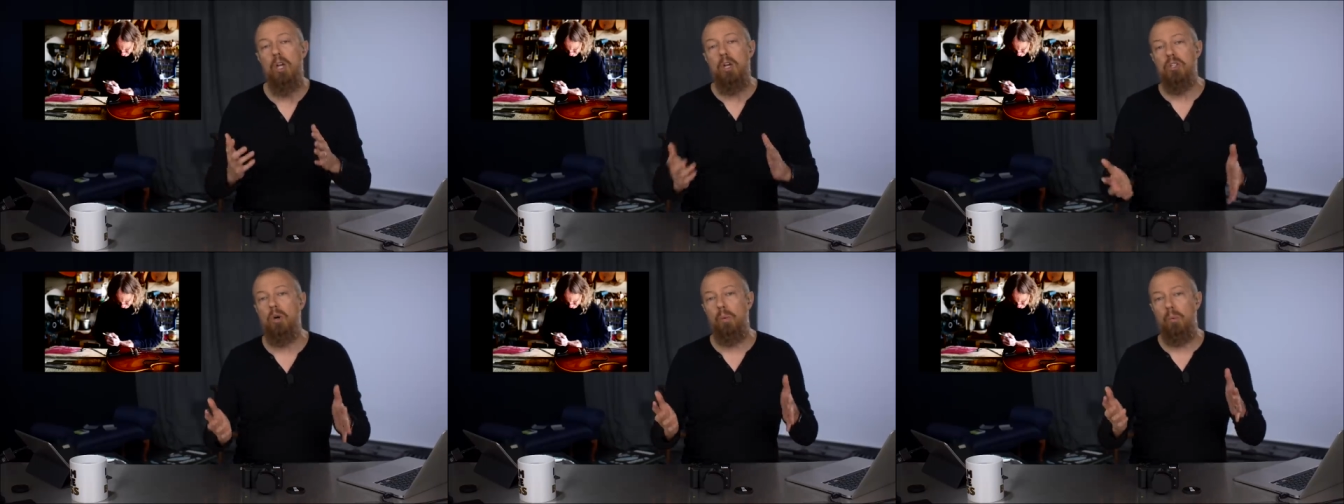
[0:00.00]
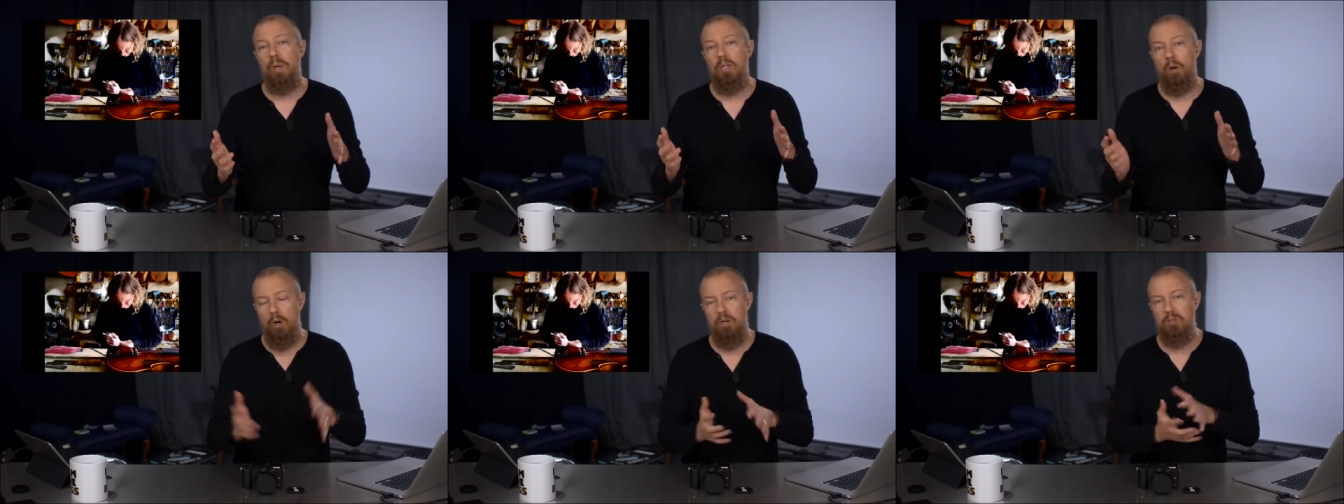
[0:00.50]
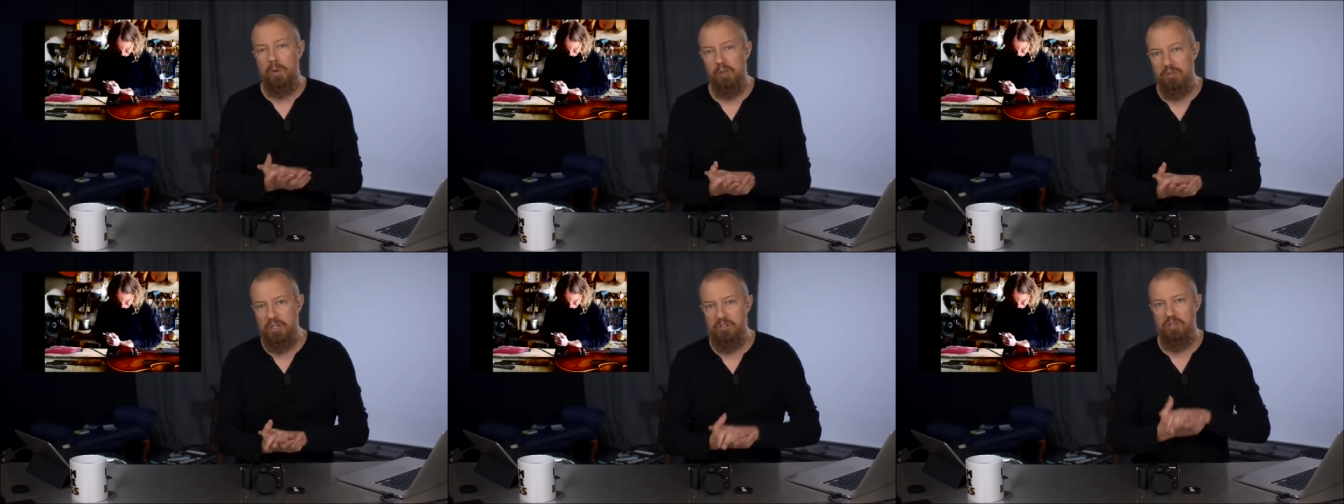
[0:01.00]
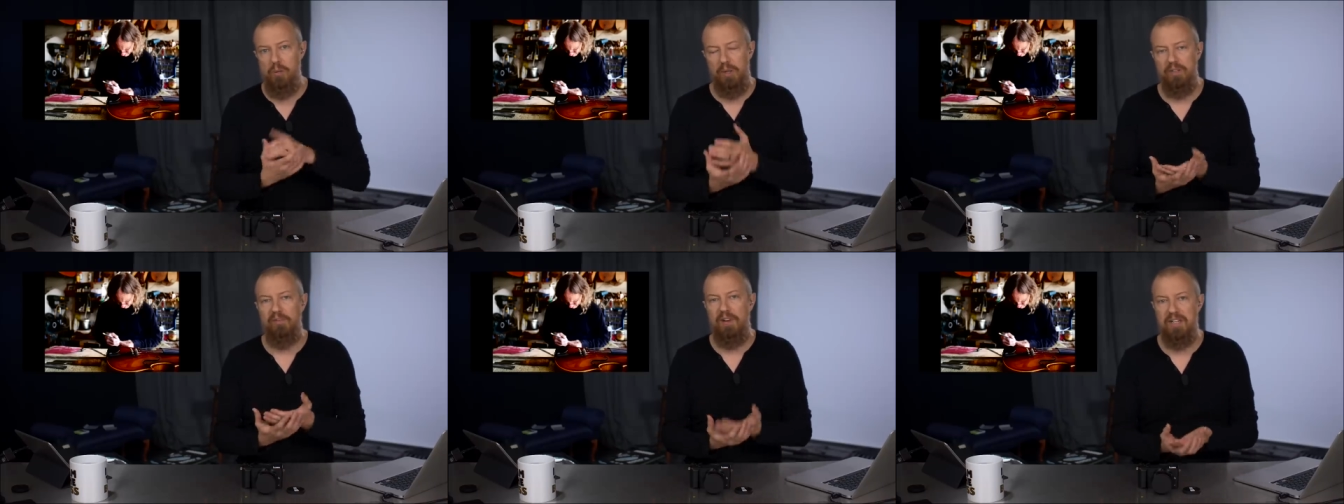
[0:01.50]
So when you are on a smaller sensor, you want
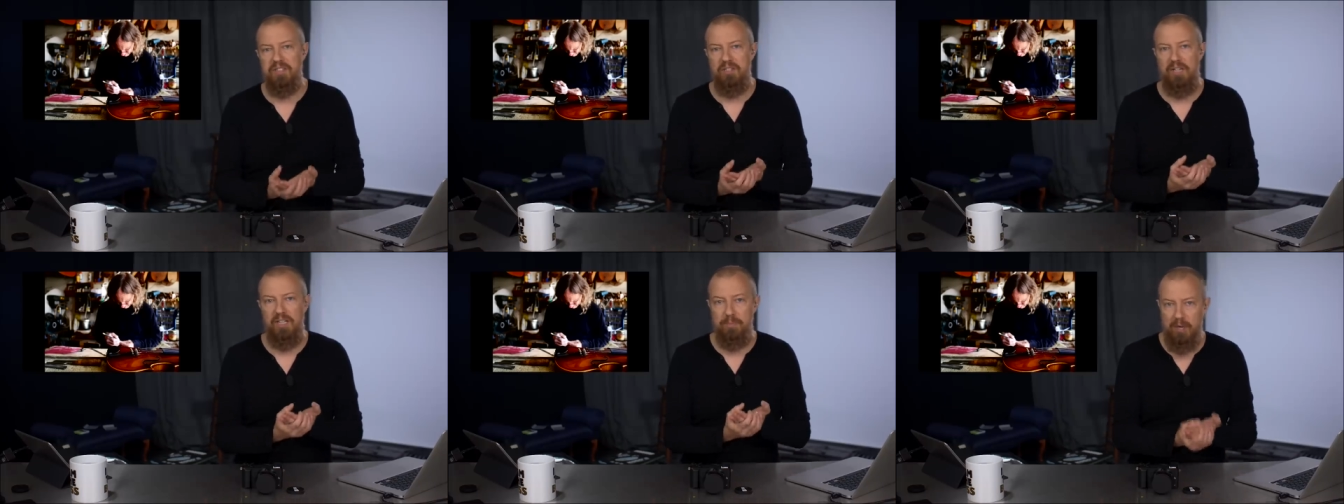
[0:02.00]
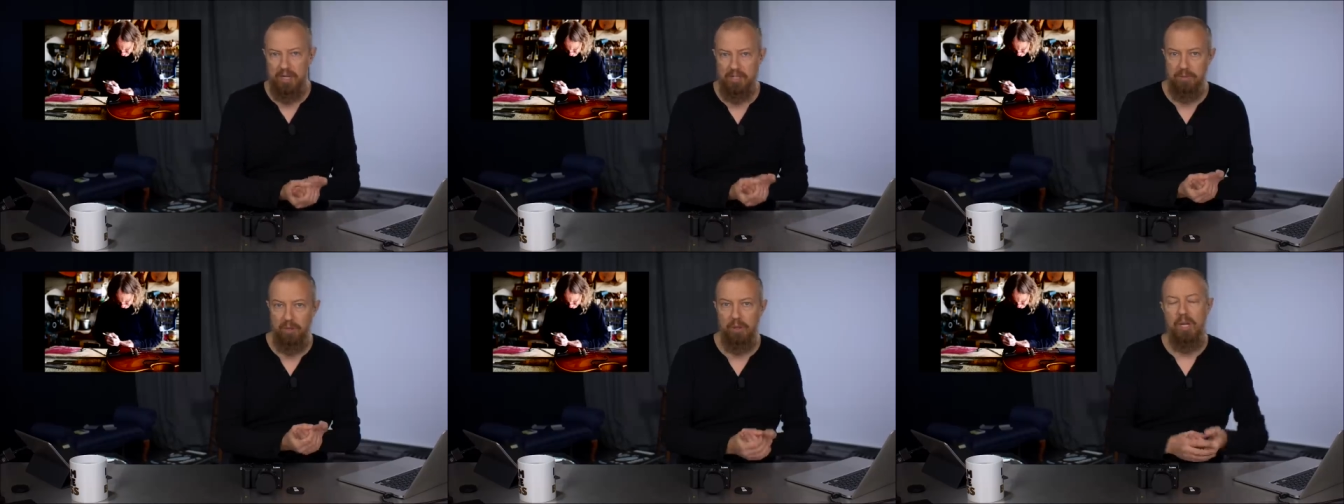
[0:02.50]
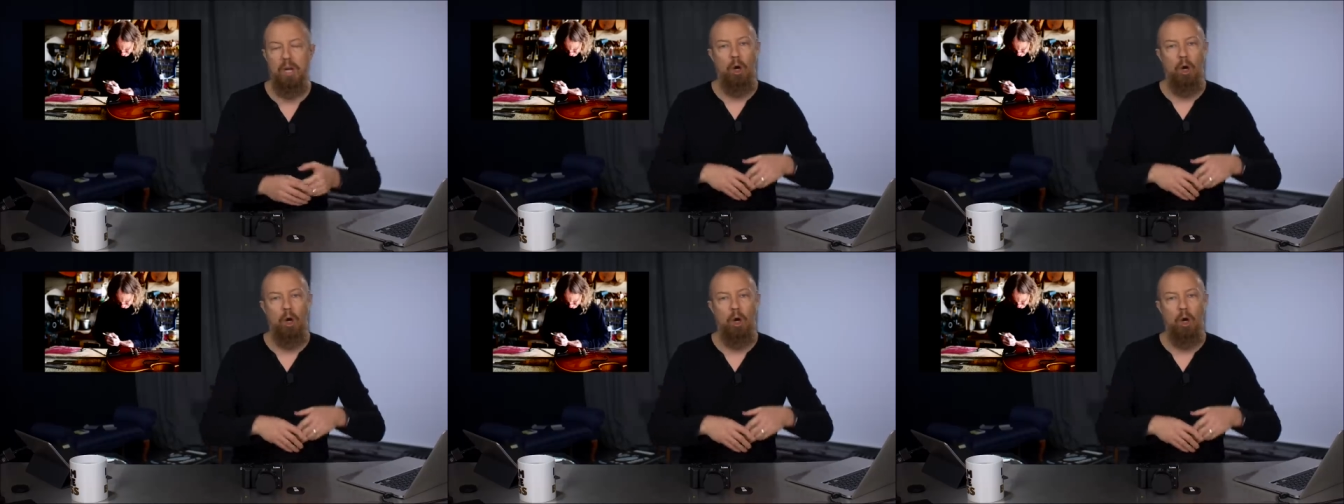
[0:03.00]
the fastest lens possible,